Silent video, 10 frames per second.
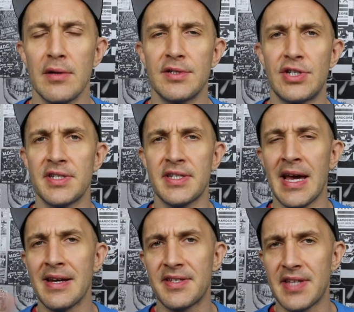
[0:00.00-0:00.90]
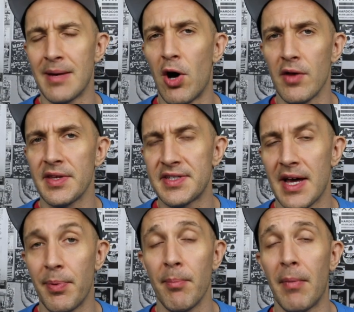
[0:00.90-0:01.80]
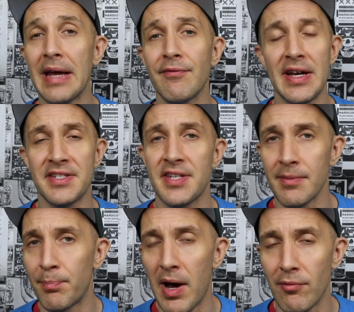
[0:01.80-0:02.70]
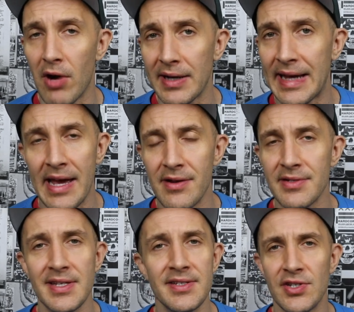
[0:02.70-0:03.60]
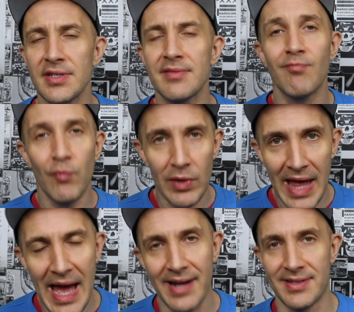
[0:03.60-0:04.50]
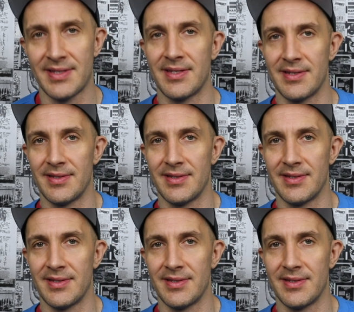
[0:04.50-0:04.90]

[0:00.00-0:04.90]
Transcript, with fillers: So just to kind of sum all this up, my advice to the butt rock haters is just relax